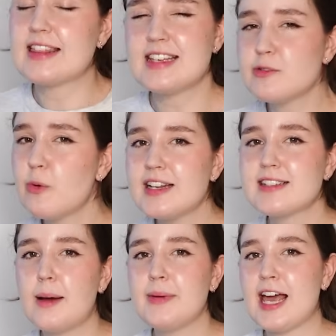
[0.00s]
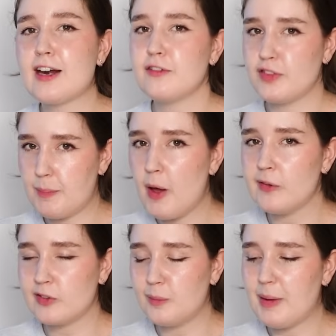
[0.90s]
This one is coming out of the
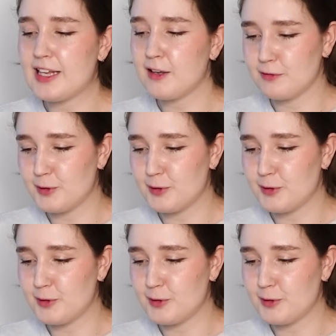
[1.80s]
personal bank of